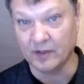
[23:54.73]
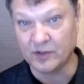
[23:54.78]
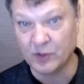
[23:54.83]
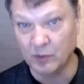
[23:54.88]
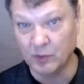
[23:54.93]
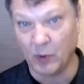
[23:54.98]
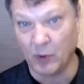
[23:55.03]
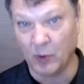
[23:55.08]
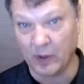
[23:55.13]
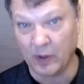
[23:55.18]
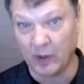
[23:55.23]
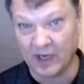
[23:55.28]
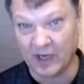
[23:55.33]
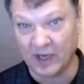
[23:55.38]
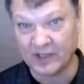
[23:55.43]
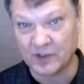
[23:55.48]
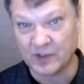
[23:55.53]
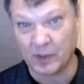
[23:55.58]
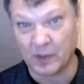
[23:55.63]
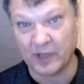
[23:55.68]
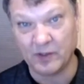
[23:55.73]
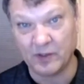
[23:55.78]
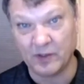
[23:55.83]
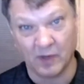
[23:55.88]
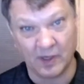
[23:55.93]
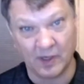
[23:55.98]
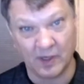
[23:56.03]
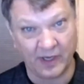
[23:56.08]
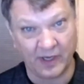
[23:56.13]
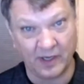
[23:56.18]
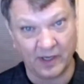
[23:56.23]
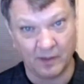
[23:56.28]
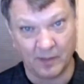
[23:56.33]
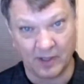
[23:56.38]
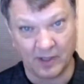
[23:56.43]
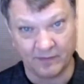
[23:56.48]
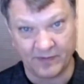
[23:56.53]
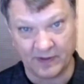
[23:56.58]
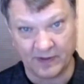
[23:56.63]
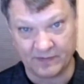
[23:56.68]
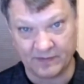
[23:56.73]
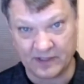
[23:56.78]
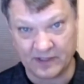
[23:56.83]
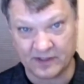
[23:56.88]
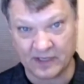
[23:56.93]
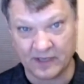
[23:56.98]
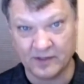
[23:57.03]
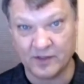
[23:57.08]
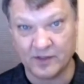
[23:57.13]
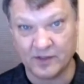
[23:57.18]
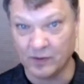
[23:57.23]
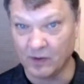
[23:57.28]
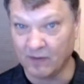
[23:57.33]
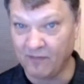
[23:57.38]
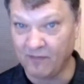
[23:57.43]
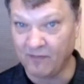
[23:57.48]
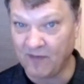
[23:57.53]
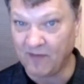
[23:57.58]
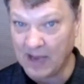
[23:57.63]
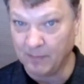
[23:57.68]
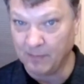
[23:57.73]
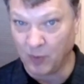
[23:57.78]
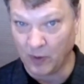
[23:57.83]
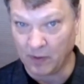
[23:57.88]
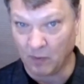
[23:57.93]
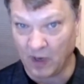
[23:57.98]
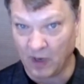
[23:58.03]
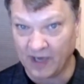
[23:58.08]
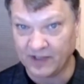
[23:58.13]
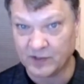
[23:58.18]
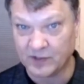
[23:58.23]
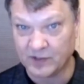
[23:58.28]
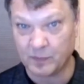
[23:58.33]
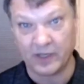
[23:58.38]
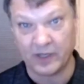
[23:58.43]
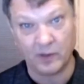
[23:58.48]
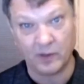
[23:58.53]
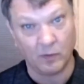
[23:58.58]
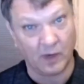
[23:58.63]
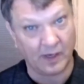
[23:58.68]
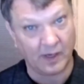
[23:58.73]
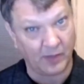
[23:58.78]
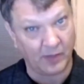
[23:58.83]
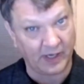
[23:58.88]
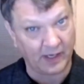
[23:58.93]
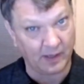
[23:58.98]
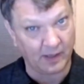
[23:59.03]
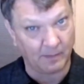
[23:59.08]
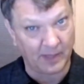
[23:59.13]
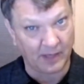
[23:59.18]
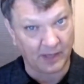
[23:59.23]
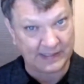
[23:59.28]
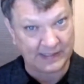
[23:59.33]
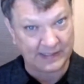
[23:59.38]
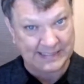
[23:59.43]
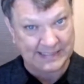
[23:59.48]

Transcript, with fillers: two-point wide spread, you want to bring in about 50 cents. You're doing a five-point wide spread, you want to bring in about a